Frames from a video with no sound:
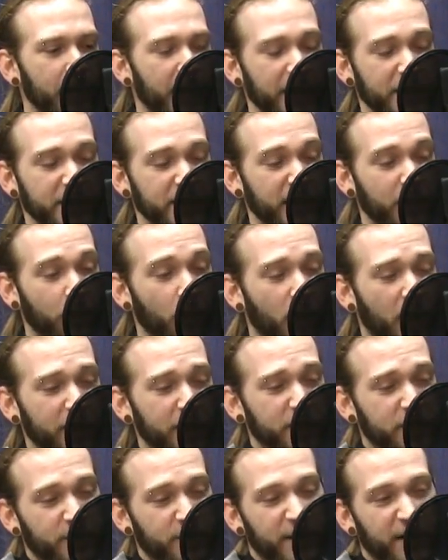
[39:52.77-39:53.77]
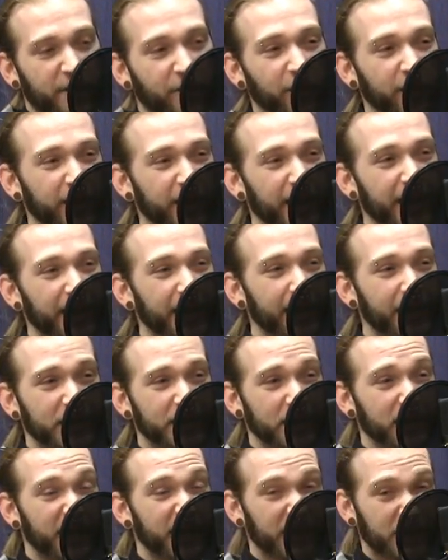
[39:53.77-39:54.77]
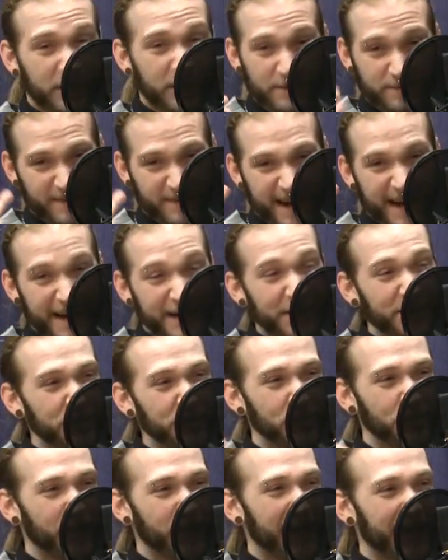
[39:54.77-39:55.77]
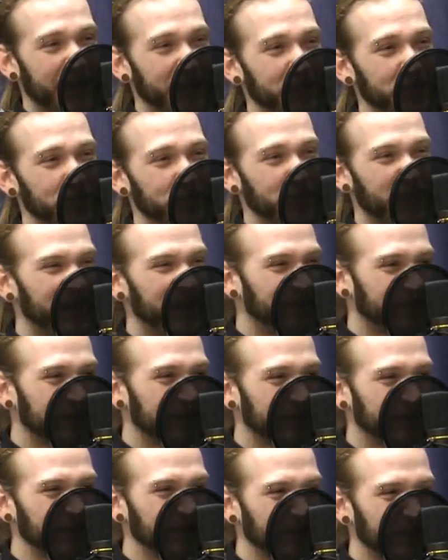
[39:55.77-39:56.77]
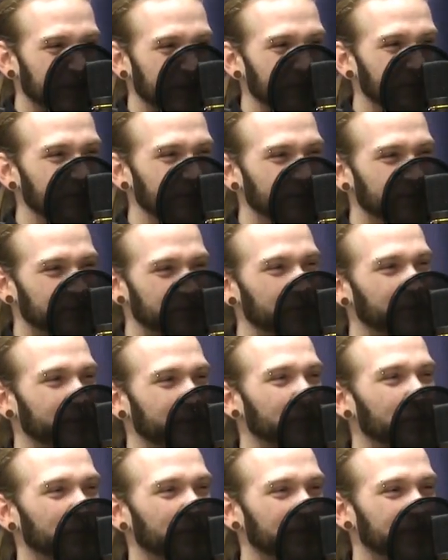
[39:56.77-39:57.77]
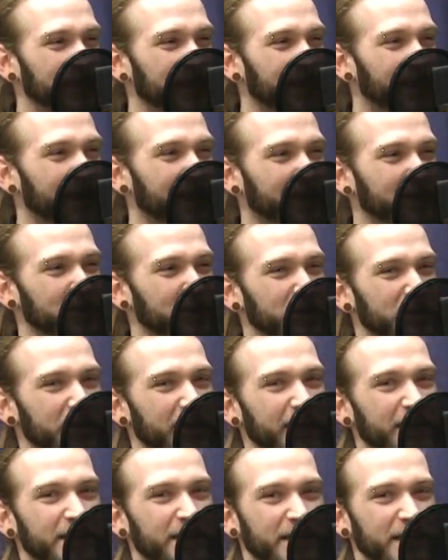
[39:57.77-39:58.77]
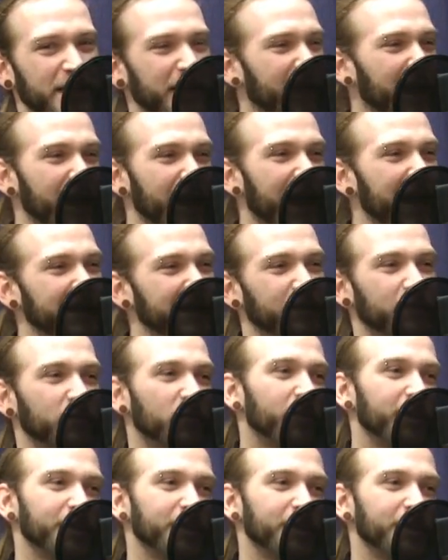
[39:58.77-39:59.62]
I just like watched him every day until I just kind of knew how to do everything that he was doing over there. I could just like see it. I'd ask him